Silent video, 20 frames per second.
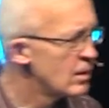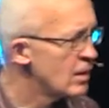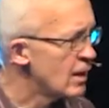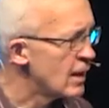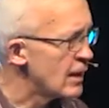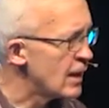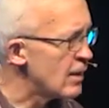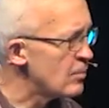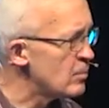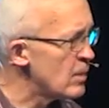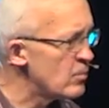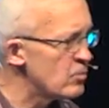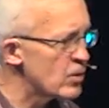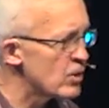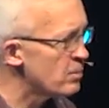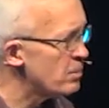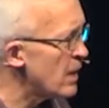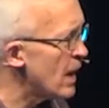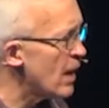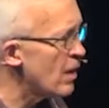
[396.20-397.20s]
And I remember the
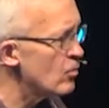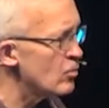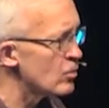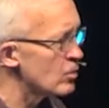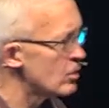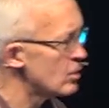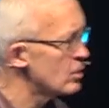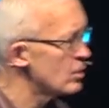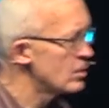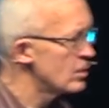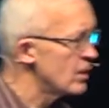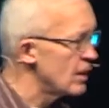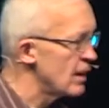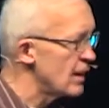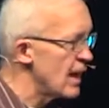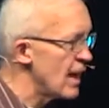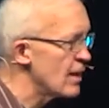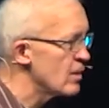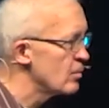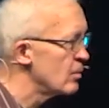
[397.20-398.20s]
power it
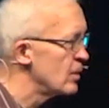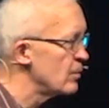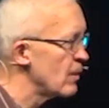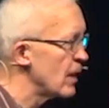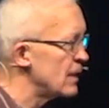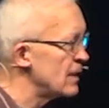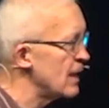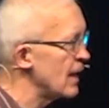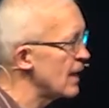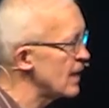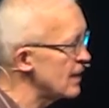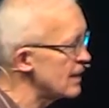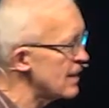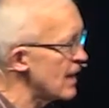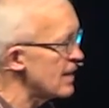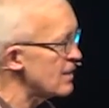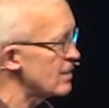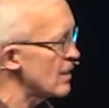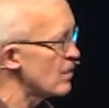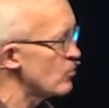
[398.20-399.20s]
had on me. My dad at
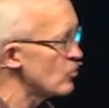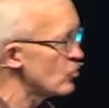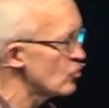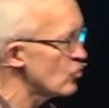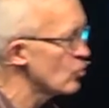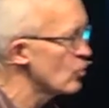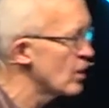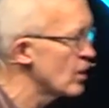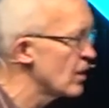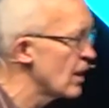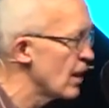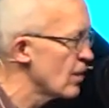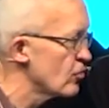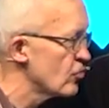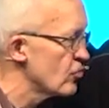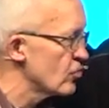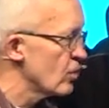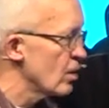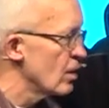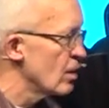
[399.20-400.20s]
that time was a
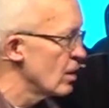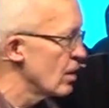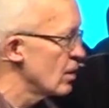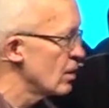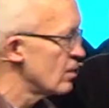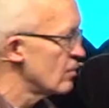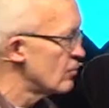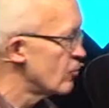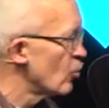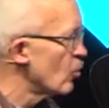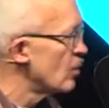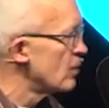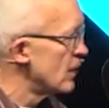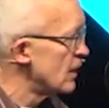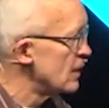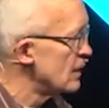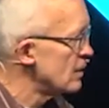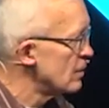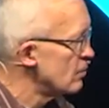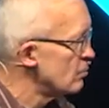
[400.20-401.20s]
warehouse
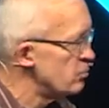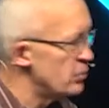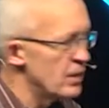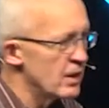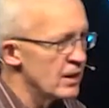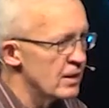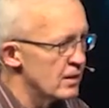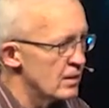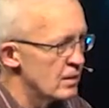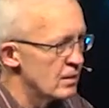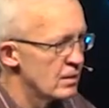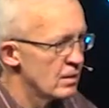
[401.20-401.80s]
foreman, big,